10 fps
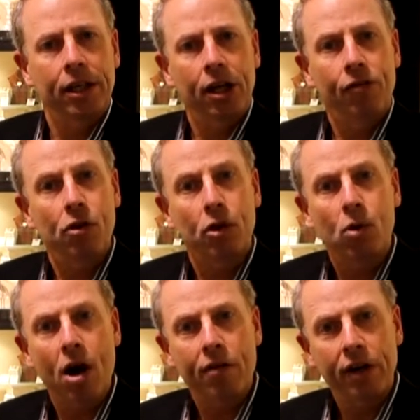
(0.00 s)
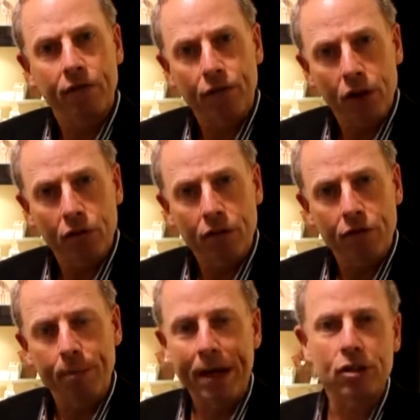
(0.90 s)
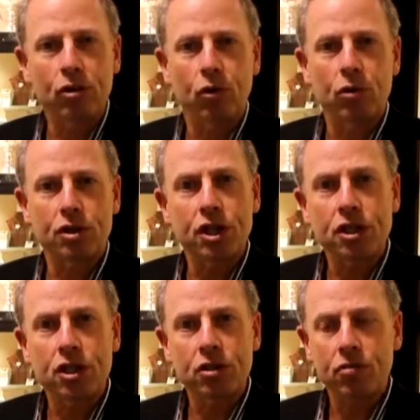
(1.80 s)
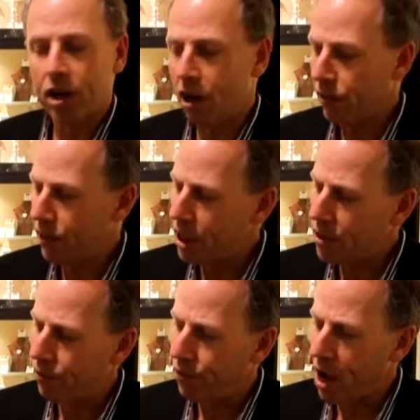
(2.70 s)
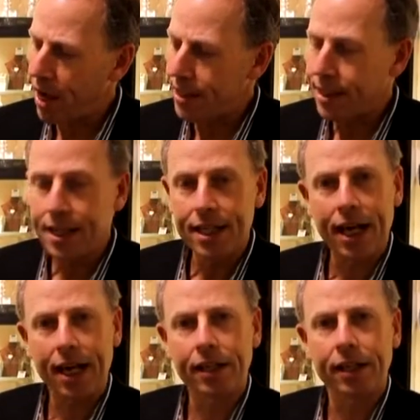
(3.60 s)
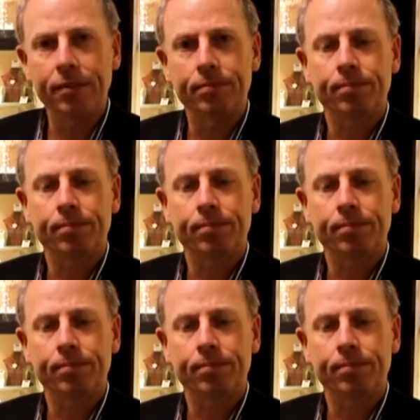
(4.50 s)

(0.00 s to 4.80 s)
If you require any further information or assistance regarding this fine tea caddy,